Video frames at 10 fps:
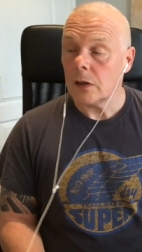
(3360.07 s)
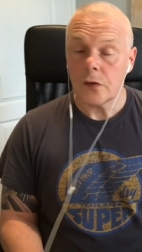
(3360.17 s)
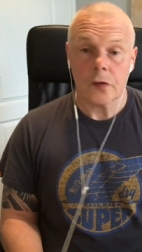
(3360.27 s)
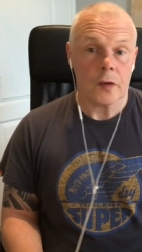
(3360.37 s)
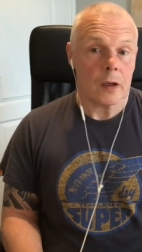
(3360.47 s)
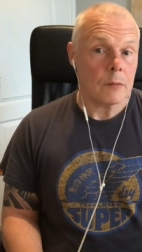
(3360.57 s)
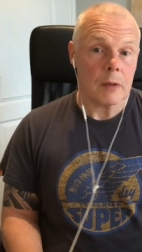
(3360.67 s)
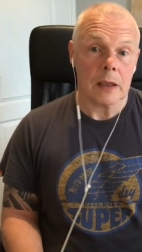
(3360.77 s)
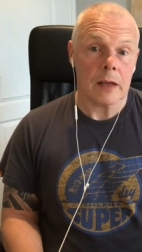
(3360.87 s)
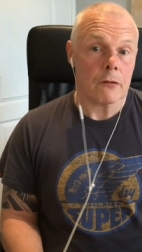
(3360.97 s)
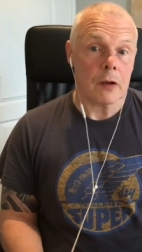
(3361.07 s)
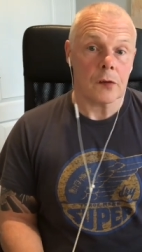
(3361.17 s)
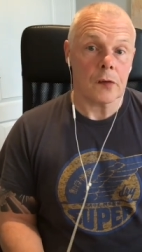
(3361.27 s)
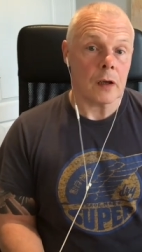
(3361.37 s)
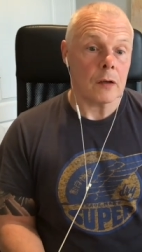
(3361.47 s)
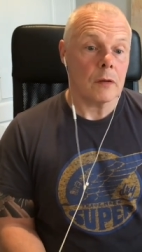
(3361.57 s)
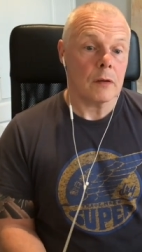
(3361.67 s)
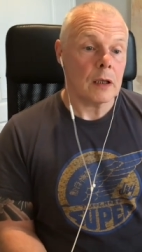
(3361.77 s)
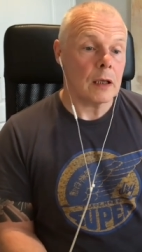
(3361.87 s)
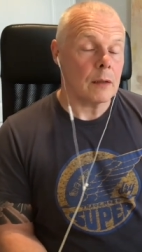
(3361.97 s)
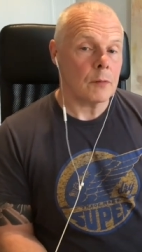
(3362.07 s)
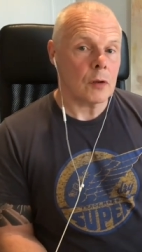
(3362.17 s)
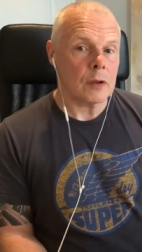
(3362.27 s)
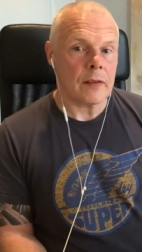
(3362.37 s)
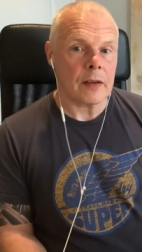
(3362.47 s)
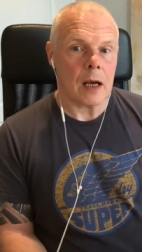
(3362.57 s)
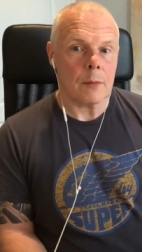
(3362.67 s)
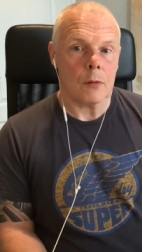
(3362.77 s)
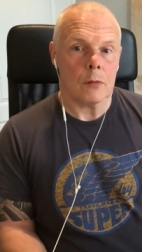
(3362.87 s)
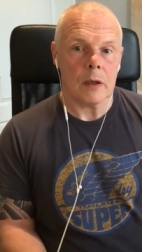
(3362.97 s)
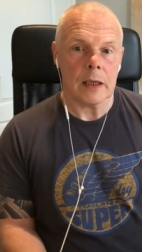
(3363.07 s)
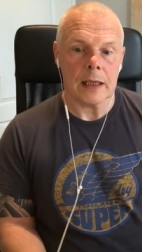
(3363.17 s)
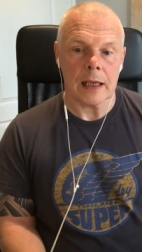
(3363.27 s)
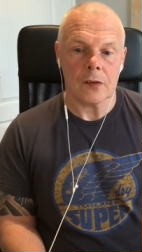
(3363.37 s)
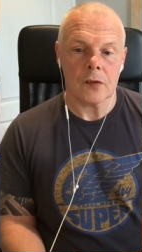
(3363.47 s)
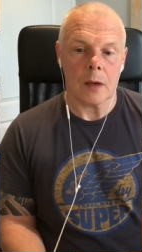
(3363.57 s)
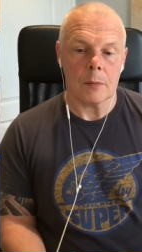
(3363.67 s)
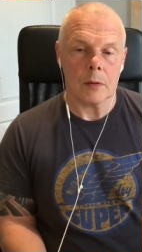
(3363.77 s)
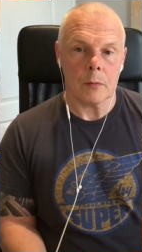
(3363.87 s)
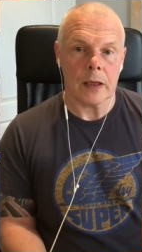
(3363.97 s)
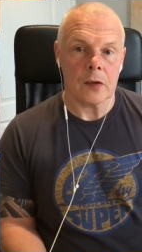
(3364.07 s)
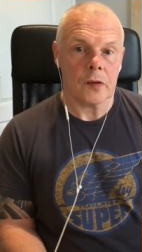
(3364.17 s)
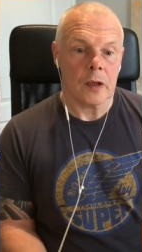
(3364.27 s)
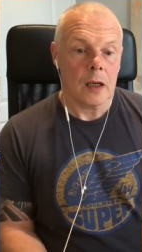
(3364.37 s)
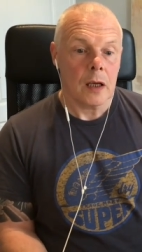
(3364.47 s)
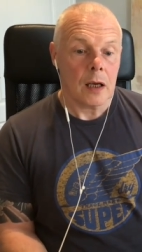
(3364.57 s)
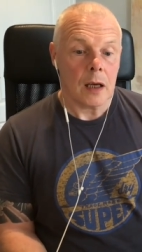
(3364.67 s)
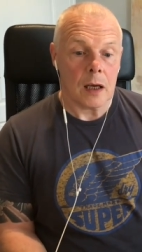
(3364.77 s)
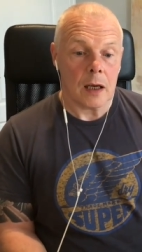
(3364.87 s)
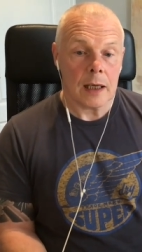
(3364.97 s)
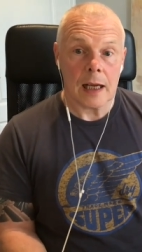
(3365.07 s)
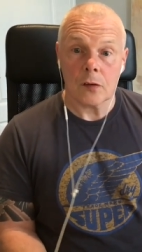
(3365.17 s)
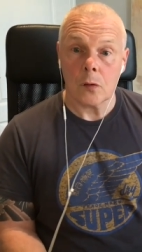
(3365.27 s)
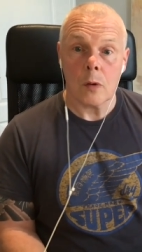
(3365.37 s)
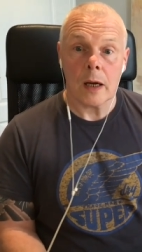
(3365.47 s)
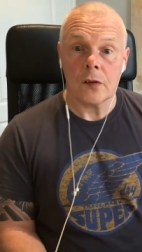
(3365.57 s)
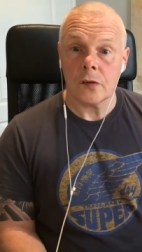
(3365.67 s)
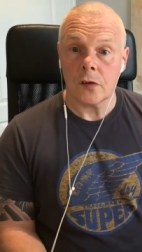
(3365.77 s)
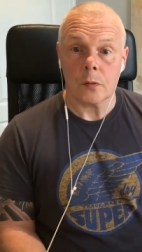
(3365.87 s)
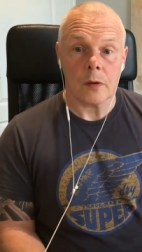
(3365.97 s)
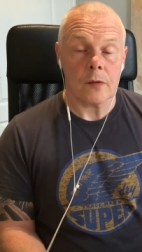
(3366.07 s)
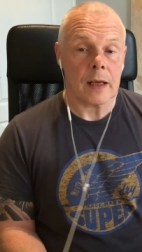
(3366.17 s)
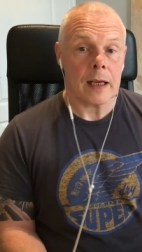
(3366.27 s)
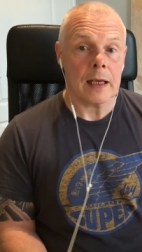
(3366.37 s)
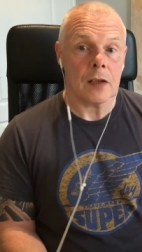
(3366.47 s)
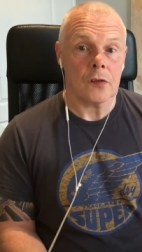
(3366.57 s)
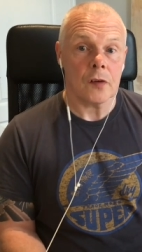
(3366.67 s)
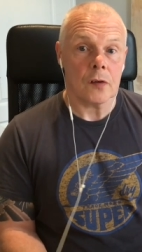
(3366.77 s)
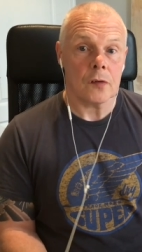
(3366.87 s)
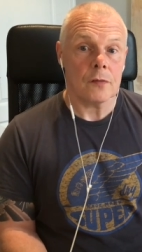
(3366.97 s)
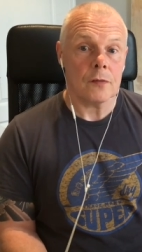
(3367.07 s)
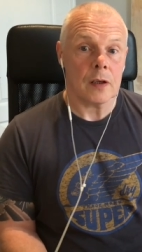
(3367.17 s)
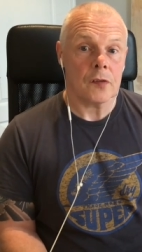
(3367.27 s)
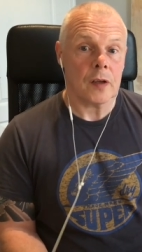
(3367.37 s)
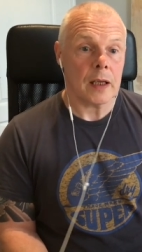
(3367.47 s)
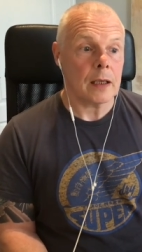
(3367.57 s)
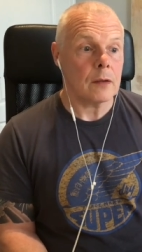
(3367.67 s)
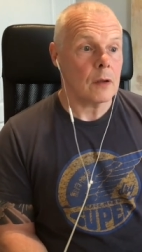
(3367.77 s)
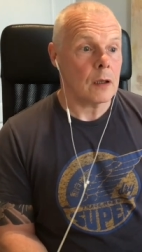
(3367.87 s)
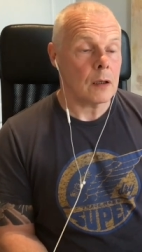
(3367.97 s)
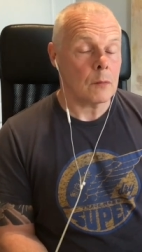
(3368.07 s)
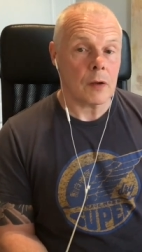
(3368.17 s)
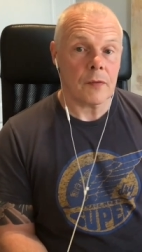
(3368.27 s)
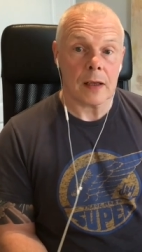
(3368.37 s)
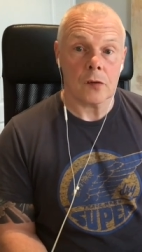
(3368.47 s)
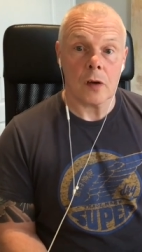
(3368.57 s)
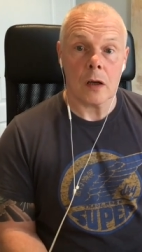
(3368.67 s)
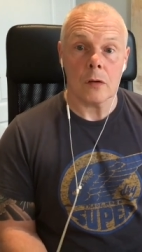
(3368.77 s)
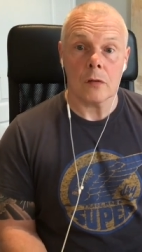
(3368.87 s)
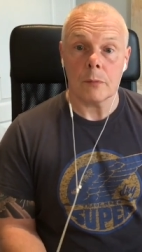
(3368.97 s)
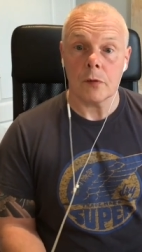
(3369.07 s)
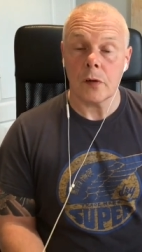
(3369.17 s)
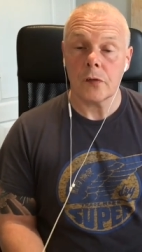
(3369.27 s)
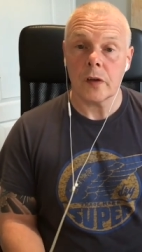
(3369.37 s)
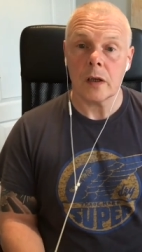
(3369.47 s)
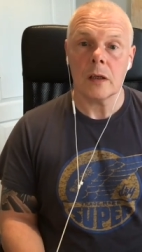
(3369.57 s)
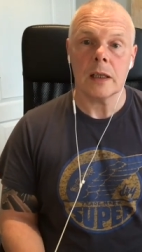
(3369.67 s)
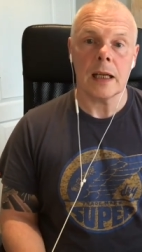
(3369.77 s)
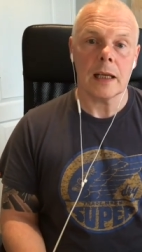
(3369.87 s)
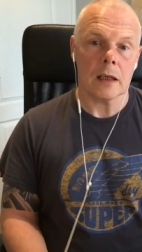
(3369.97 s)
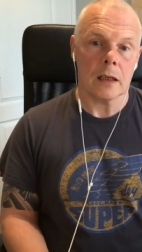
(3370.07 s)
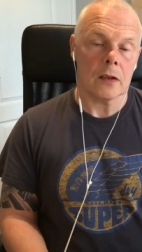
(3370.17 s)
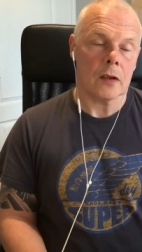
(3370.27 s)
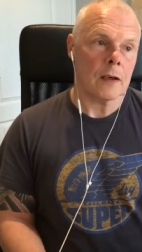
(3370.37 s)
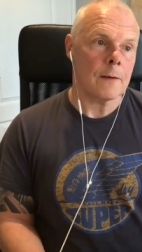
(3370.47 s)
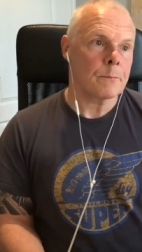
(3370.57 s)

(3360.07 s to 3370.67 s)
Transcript: just uh, another great show. Um, got another couple in the next couple of weeks. Uh, and as always, just want to thank our listeners for listening. Uh, I want to thank Joe, the producer, and, and uh,